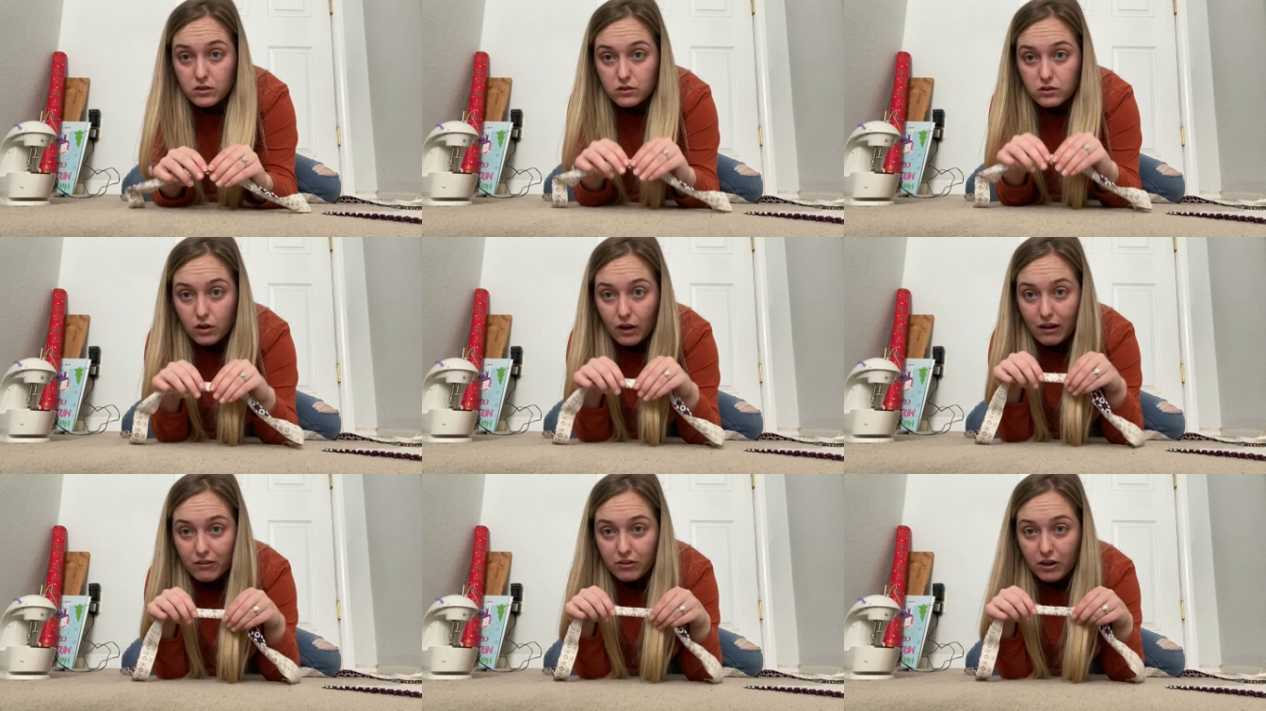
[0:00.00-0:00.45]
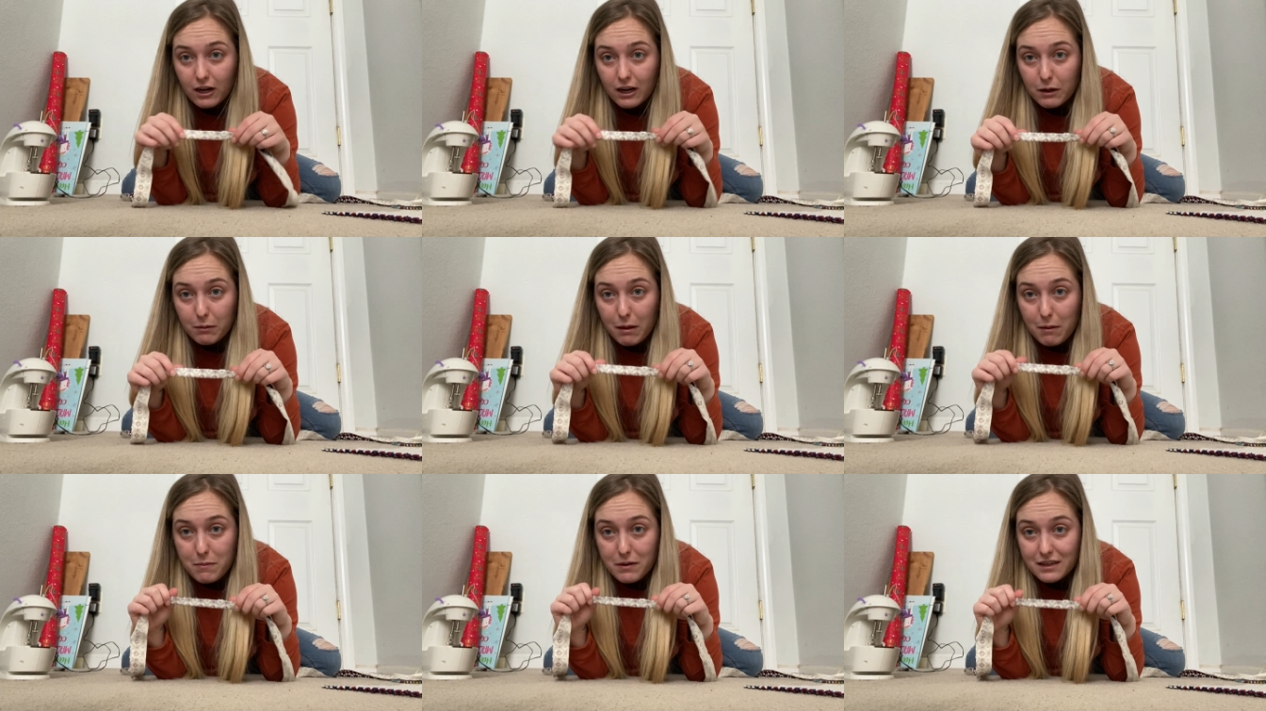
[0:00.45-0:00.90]
So after I get
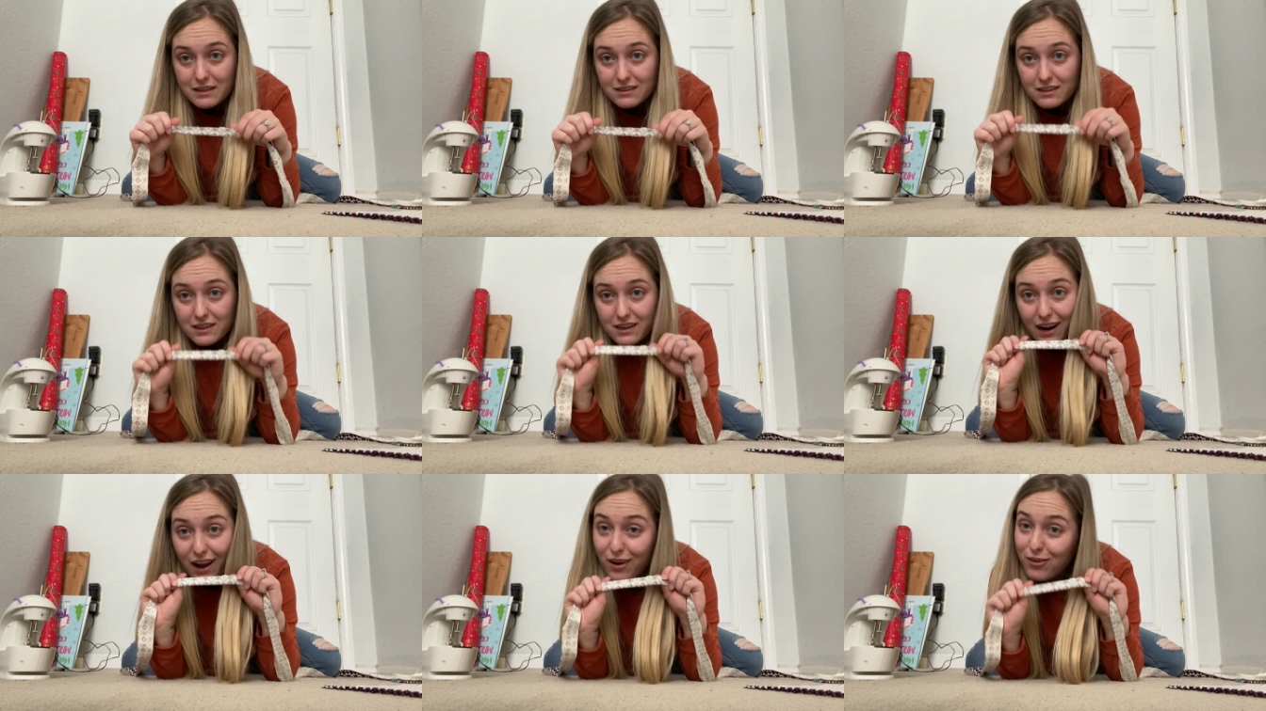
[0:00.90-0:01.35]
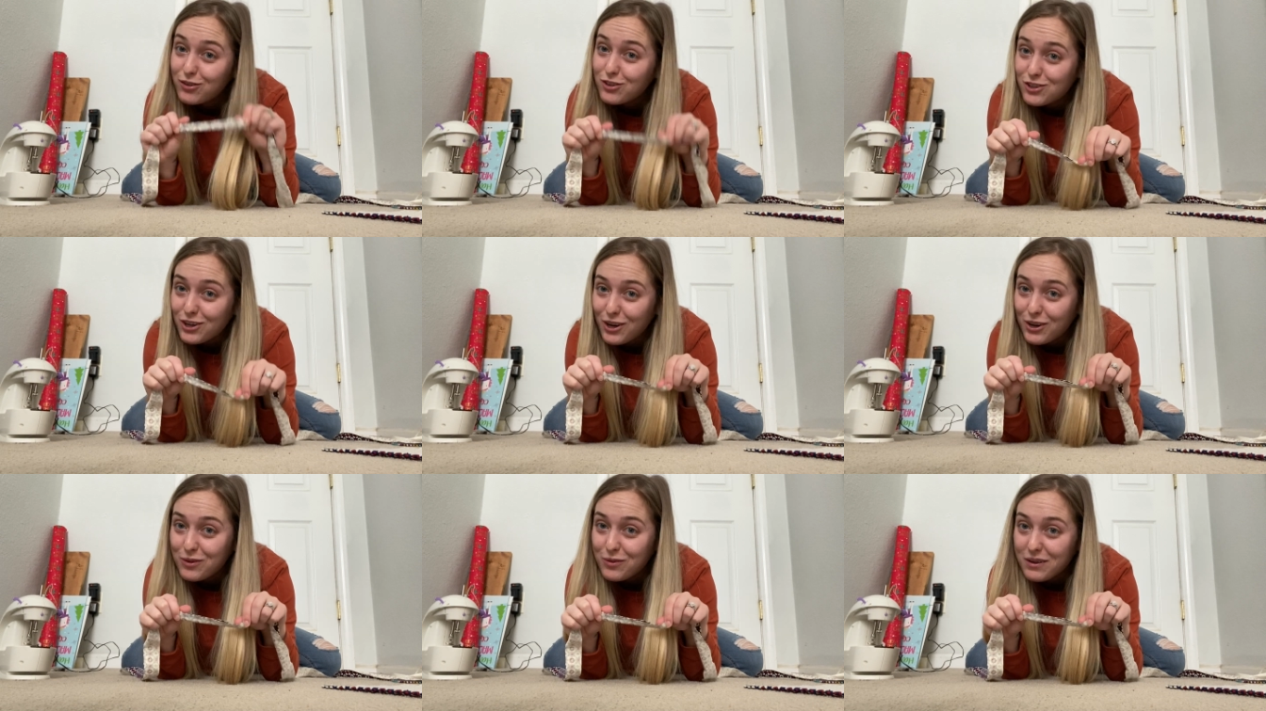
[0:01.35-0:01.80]
my pins in, I will show
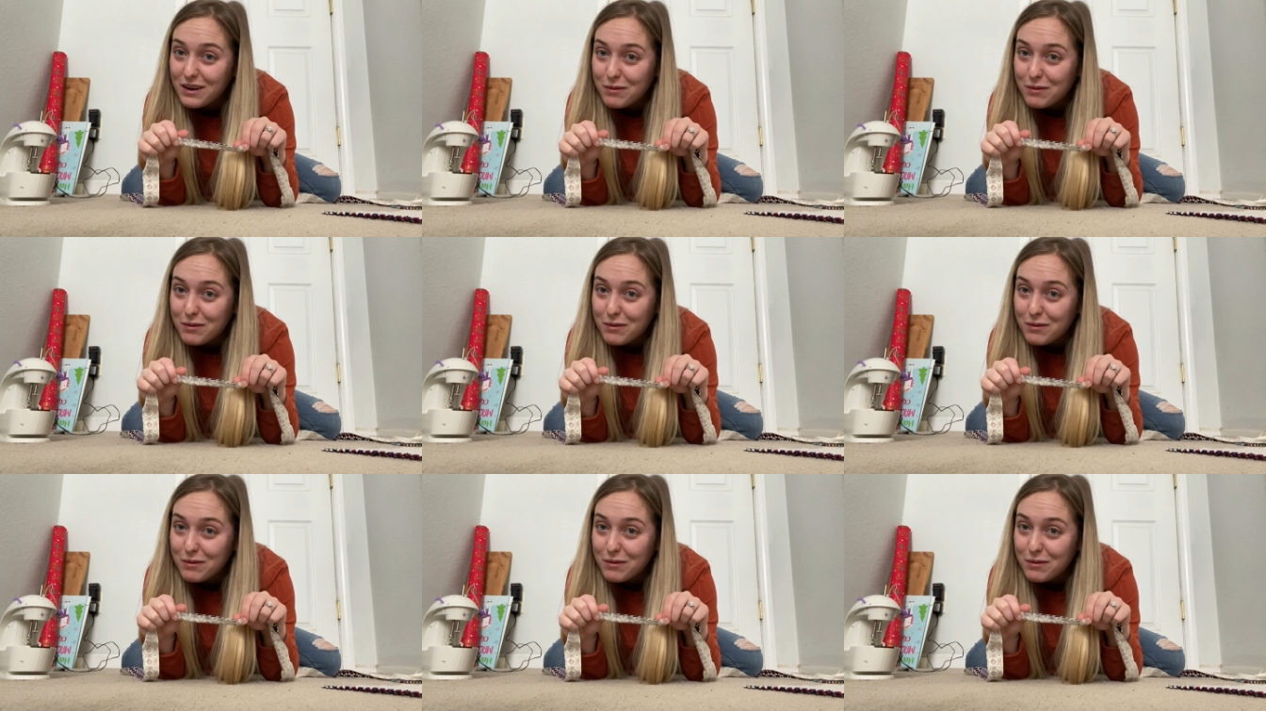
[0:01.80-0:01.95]
you what I